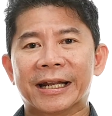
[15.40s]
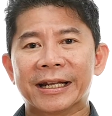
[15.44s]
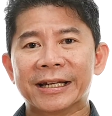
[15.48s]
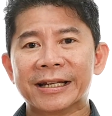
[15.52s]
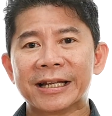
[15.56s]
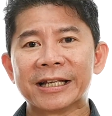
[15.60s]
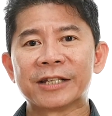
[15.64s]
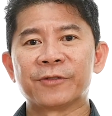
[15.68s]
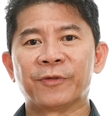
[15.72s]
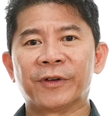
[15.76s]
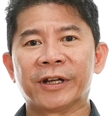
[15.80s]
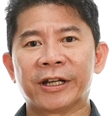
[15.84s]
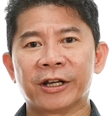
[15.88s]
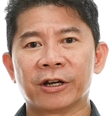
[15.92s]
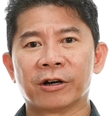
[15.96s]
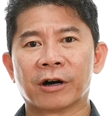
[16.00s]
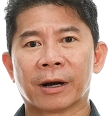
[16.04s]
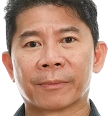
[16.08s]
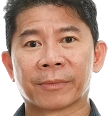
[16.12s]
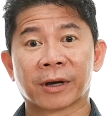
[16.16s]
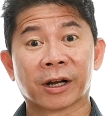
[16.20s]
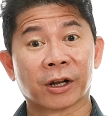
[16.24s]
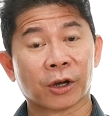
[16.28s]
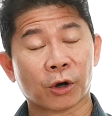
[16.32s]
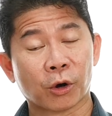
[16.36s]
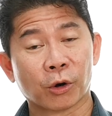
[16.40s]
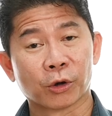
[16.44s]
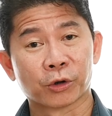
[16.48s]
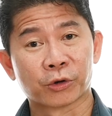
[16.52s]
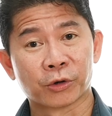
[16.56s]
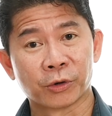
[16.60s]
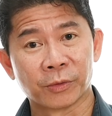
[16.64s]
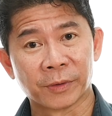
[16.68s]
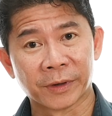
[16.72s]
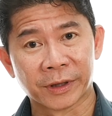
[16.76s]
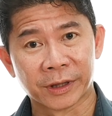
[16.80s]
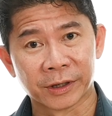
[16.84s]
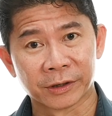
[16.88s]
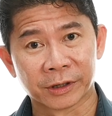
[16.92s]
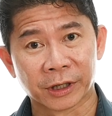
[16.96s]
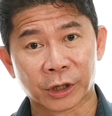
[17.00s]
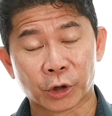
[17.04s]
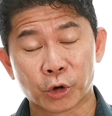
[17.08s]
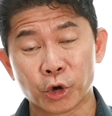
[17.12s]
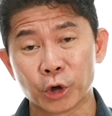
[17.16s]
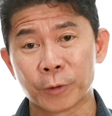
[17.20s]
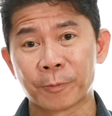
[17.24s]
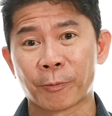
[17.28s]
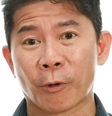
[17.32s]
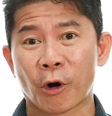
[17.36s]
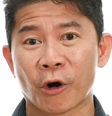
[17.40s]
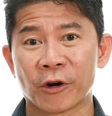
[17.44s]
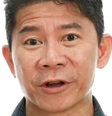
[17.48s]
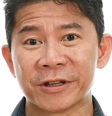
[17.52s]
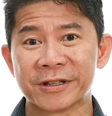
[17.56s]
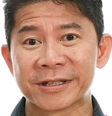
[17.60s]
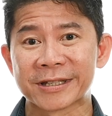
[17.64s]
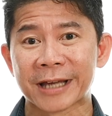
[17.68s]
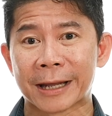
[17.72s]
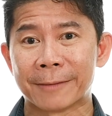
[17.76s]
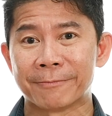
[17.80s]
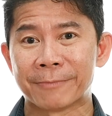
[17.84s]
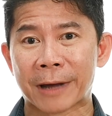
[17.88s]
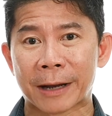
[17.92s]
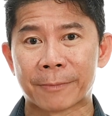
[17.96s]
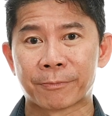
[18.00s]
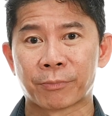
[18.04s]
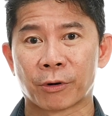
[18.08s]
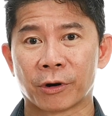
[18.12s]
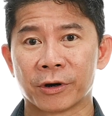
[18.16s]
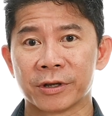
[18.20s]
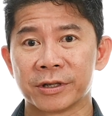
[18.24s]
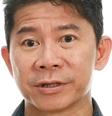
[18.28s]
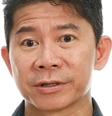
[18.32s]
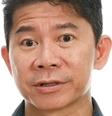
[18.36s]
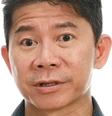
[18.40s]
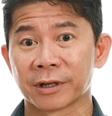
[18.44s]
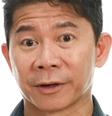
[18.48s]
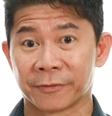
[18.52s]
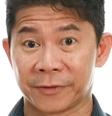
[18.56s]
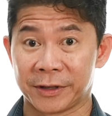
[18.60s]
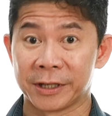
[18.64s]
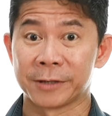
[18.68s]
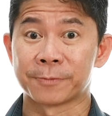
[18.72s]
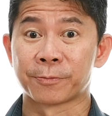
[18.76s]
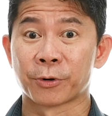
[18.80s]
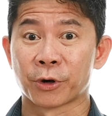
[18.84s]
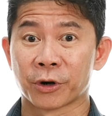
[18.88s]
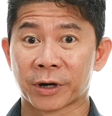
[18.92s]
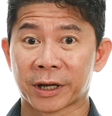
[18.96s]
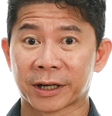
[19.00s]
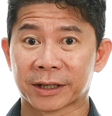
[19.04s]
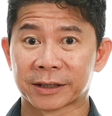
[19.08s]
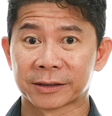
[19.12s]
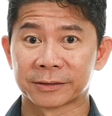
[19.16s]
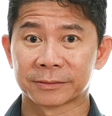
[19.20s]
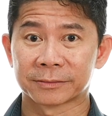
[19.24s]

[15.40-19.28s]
in this video, I'm going to go through with you the good points and bad points of this product.